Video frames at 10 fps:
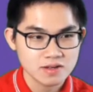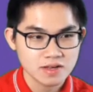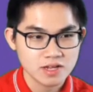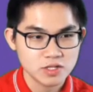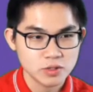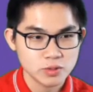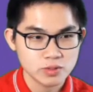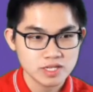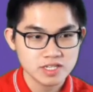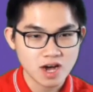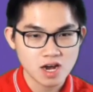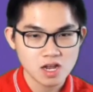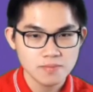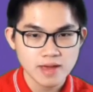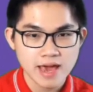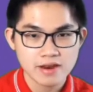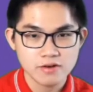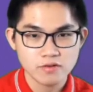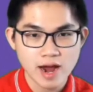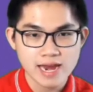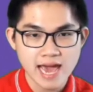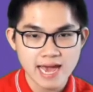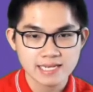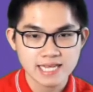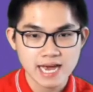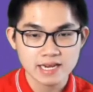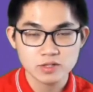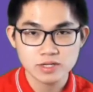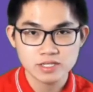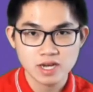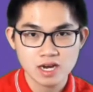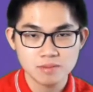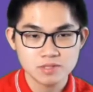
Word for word: into this column and the right hand side into this column.